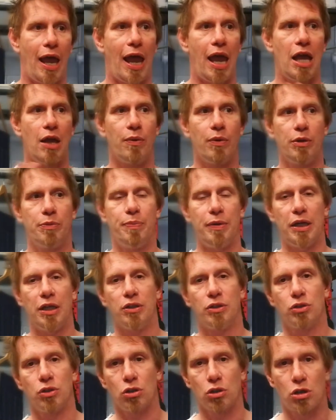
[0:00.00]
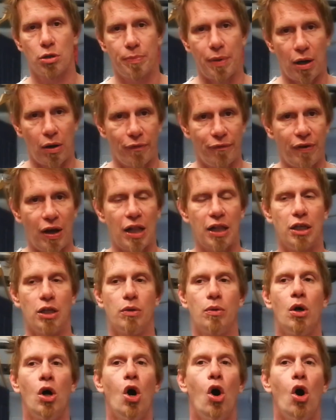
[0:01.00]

A with B and talk about value.